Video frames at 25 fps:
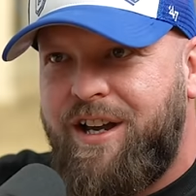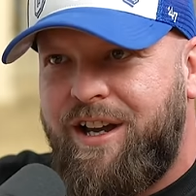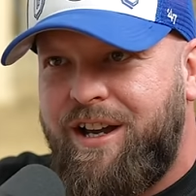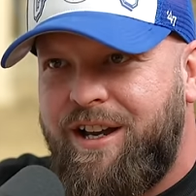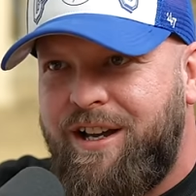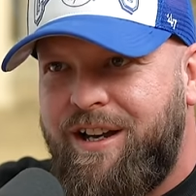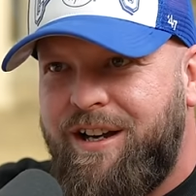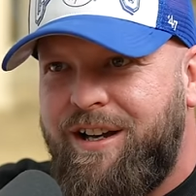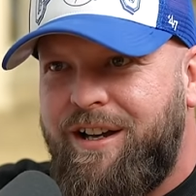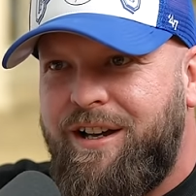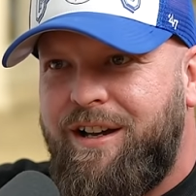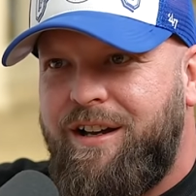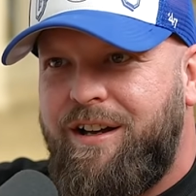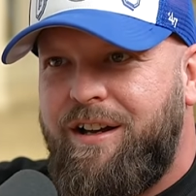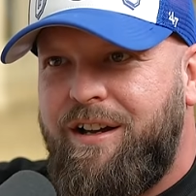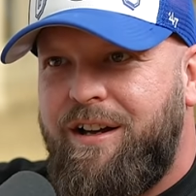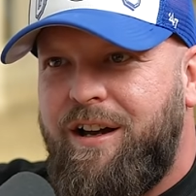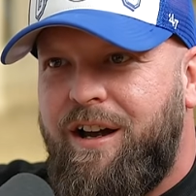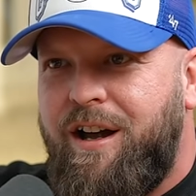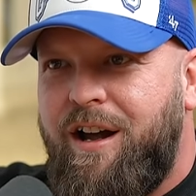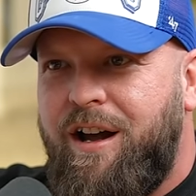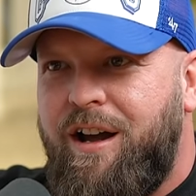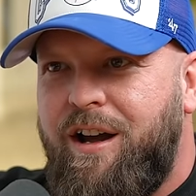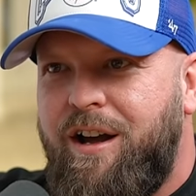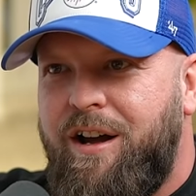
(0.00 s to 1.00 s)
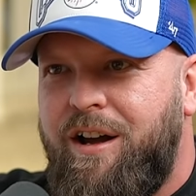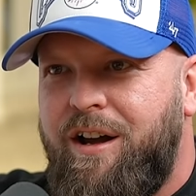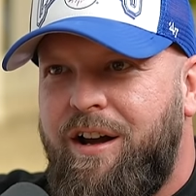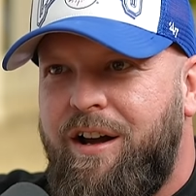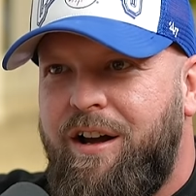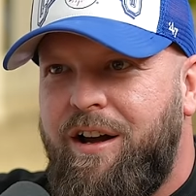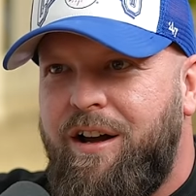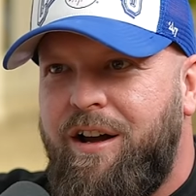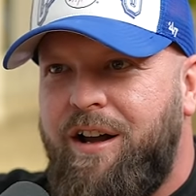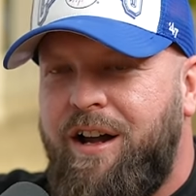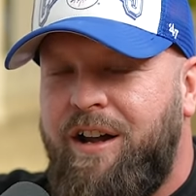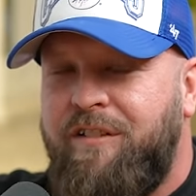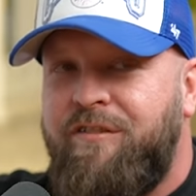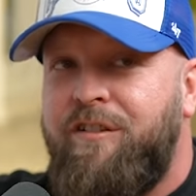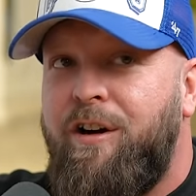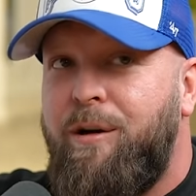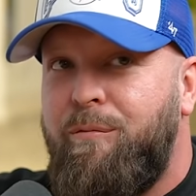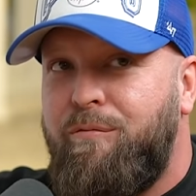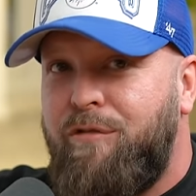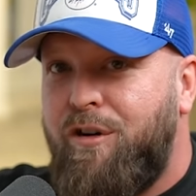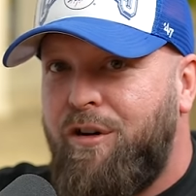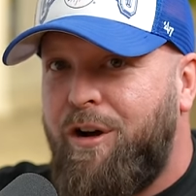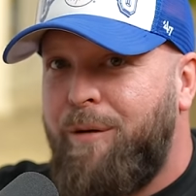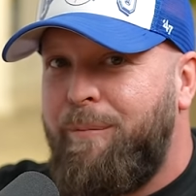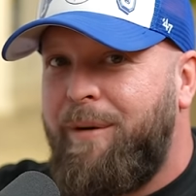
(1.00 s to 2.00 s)
yeah? If I'm
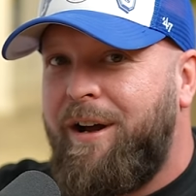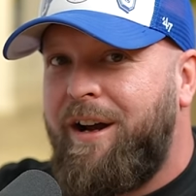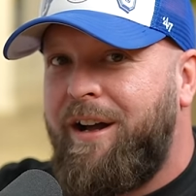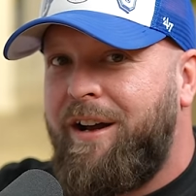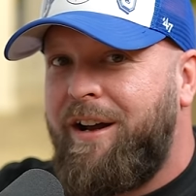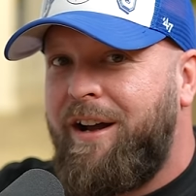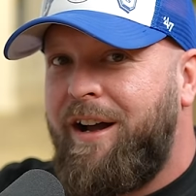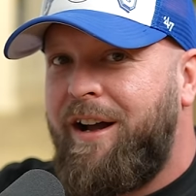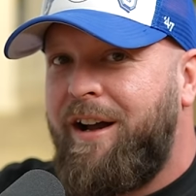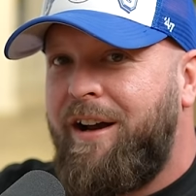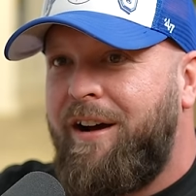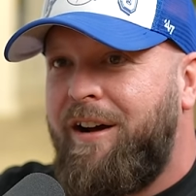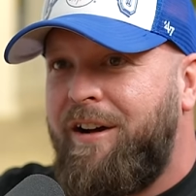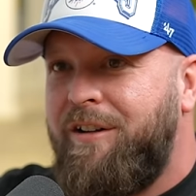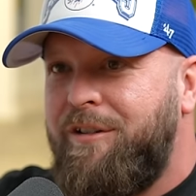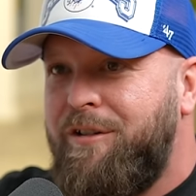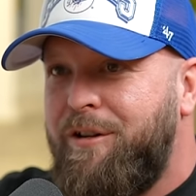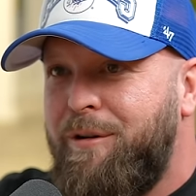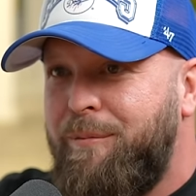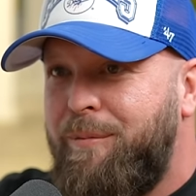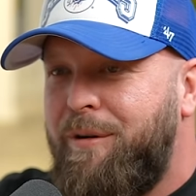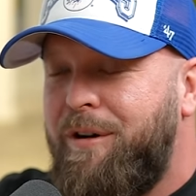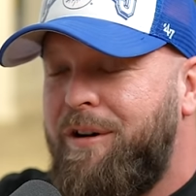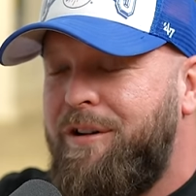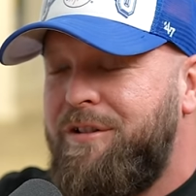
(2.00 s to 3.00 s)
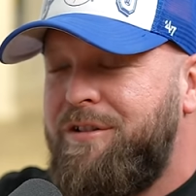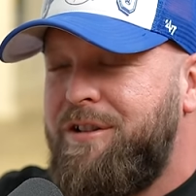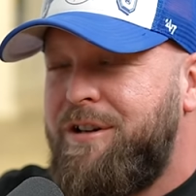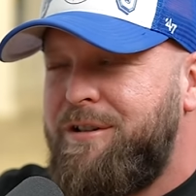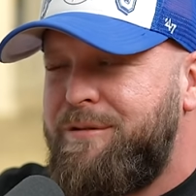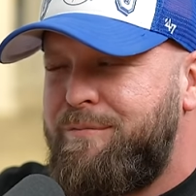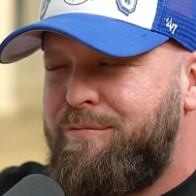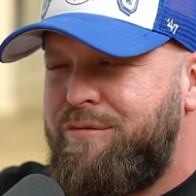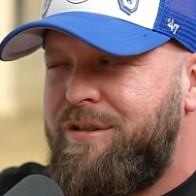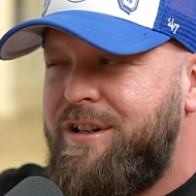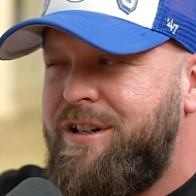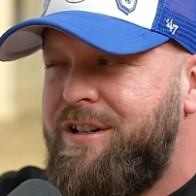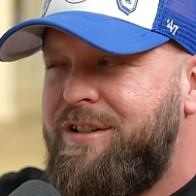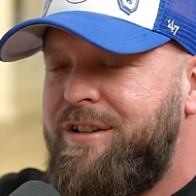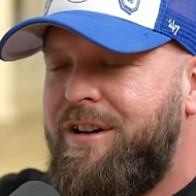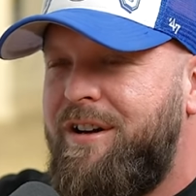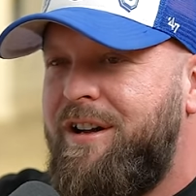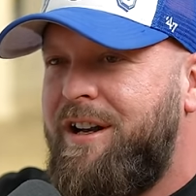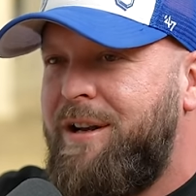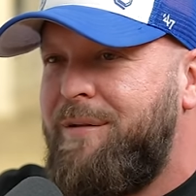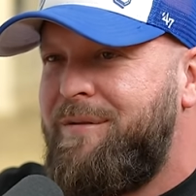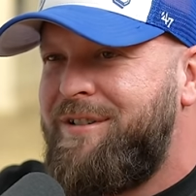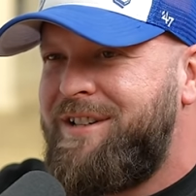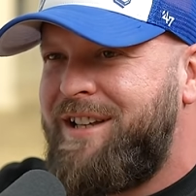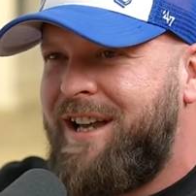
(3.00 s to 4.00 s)
wrong about that, I do apologize. I'm pretty certain
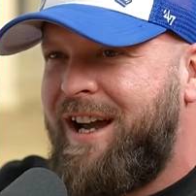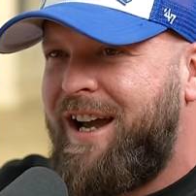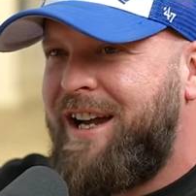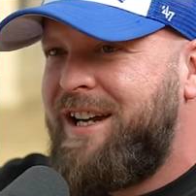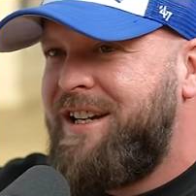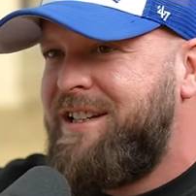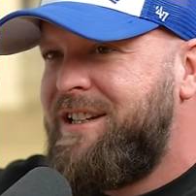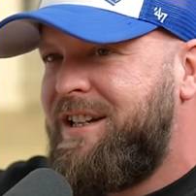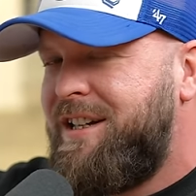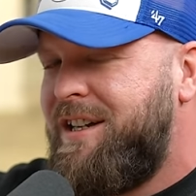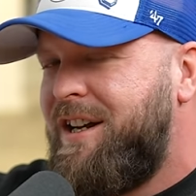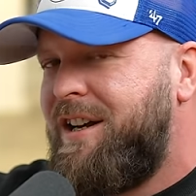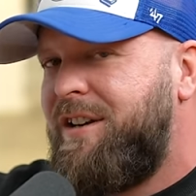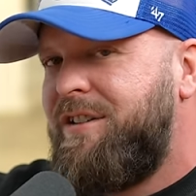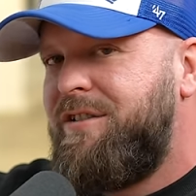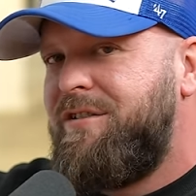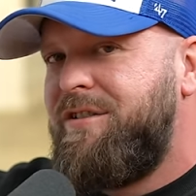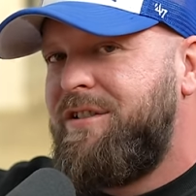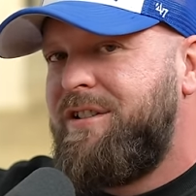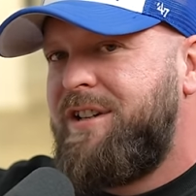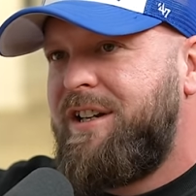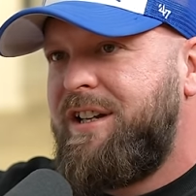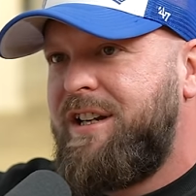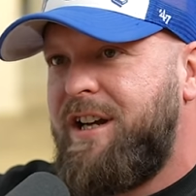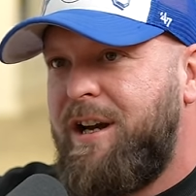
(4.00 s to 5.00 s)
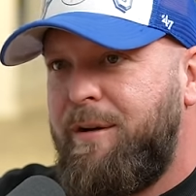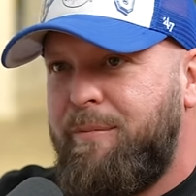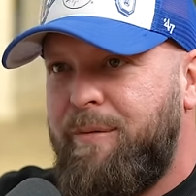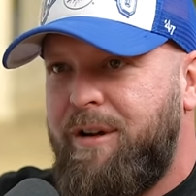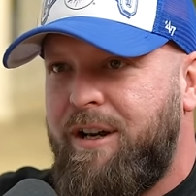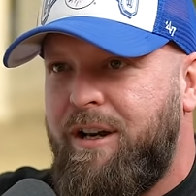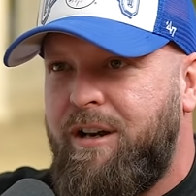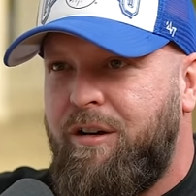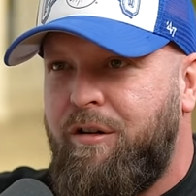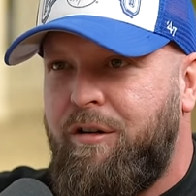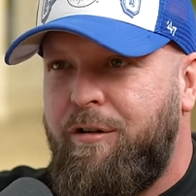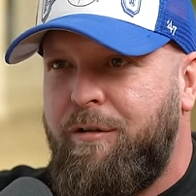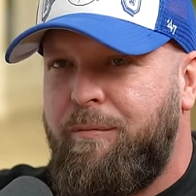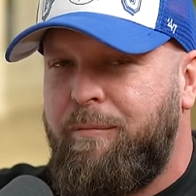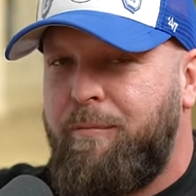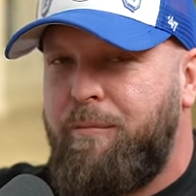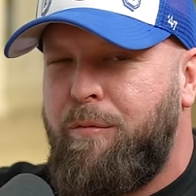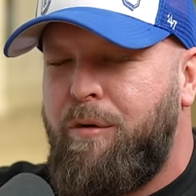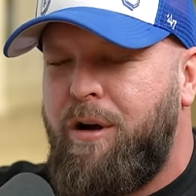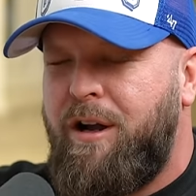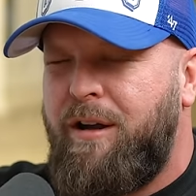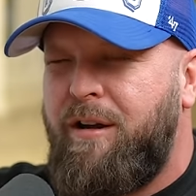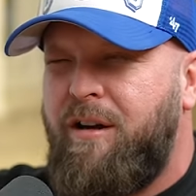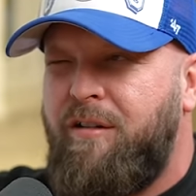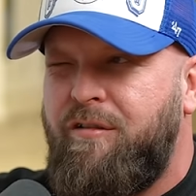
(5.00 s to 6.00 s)
it was the 1800s they come in.
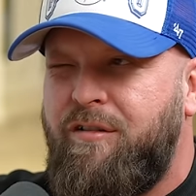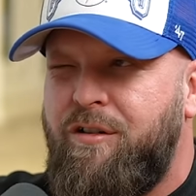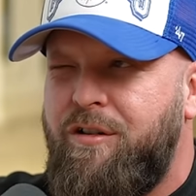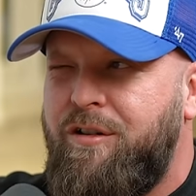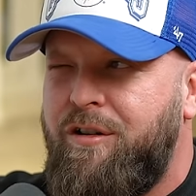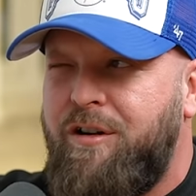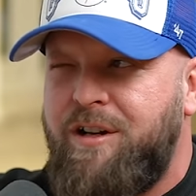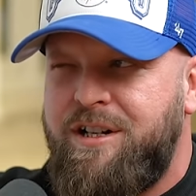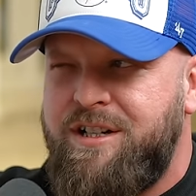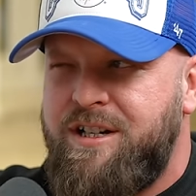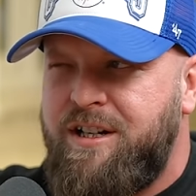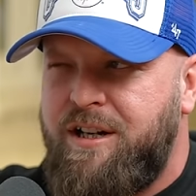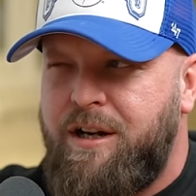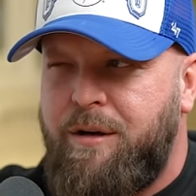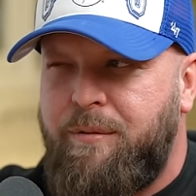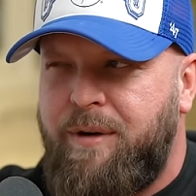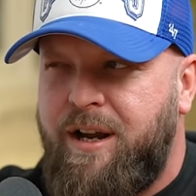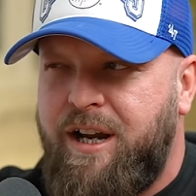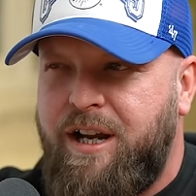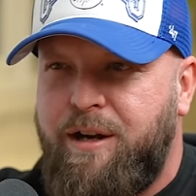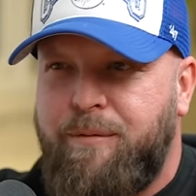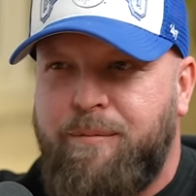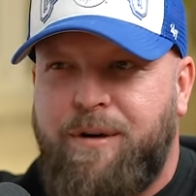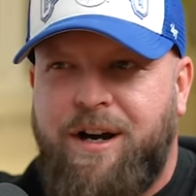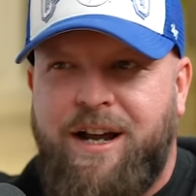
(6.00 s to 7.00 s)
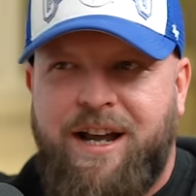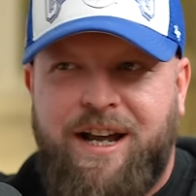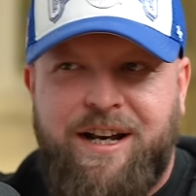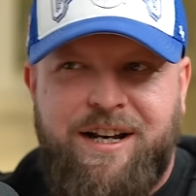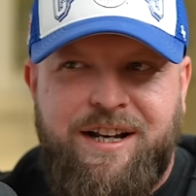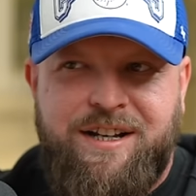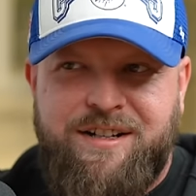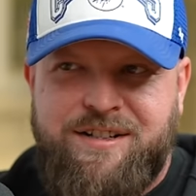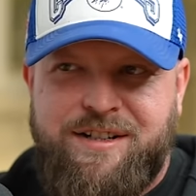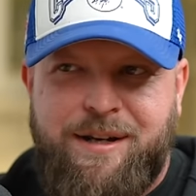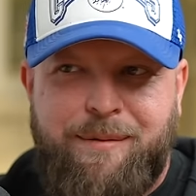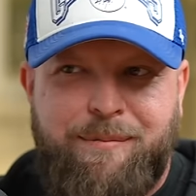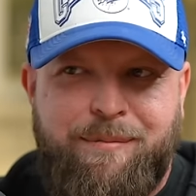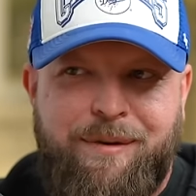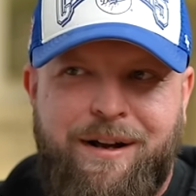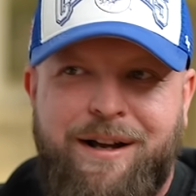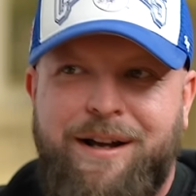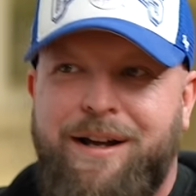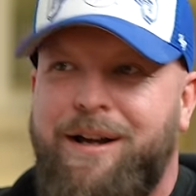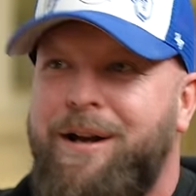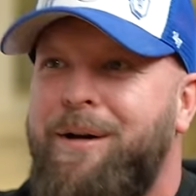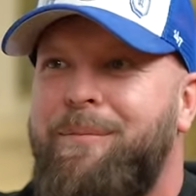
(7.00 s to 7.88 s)
I've got 1908 in my head. It's somewhere.